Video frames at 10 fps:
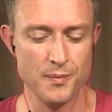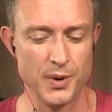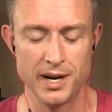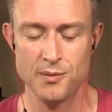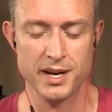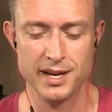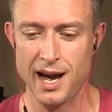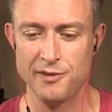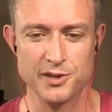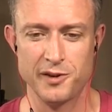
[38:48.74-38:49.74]
But you
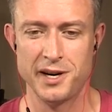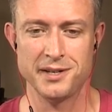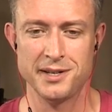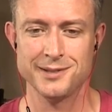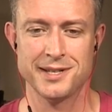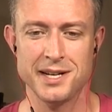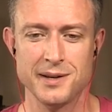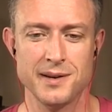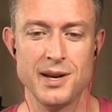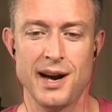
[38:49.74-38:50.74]
have to find another
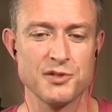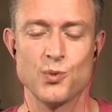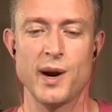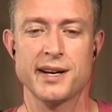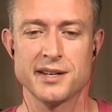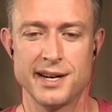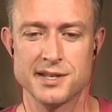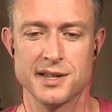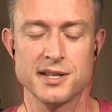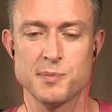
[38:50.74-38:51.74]
gear. You have to recognize
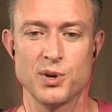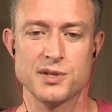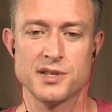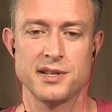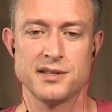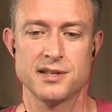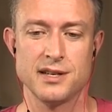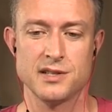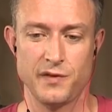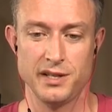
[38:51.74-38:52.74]
that this person
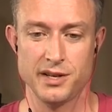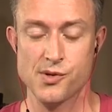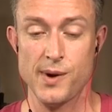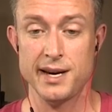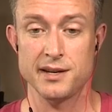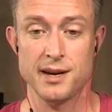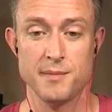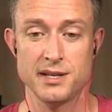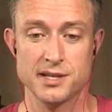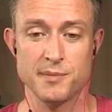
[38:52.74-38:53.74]
is feeling threatened. I
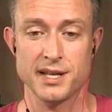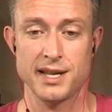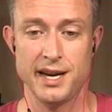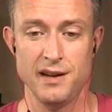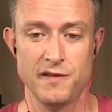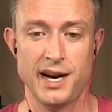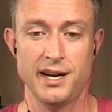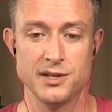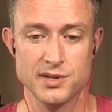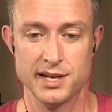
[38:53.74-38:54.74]
mean, something that he
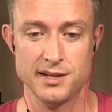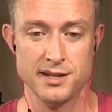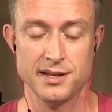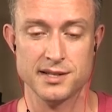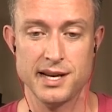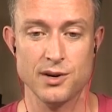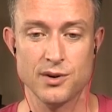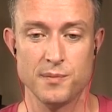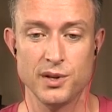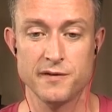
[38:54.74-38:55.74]
values, that his
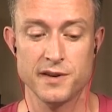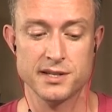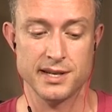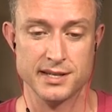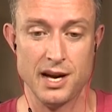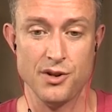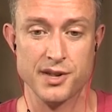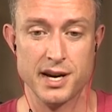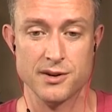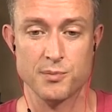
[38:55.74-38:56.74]
sacred belief is
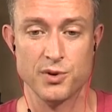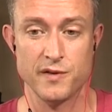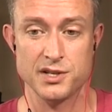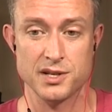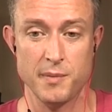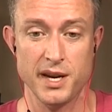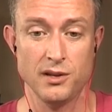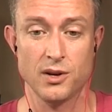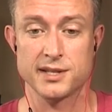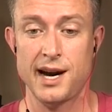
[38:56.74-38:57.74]
healthcare and the provision and
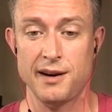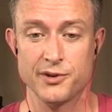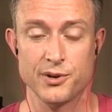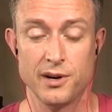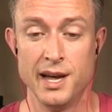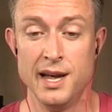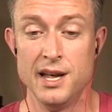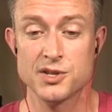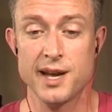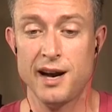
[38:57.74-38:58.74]
being looked after and all.
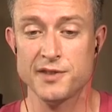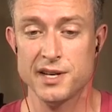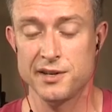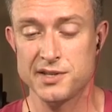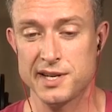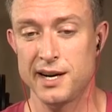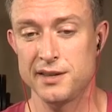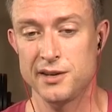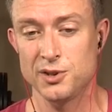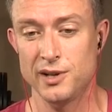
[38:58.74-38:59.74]
So you have to understand
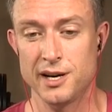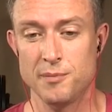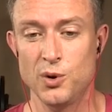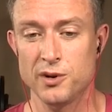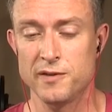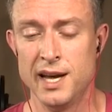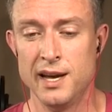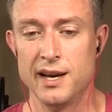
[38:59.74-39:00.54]
the underlying motive.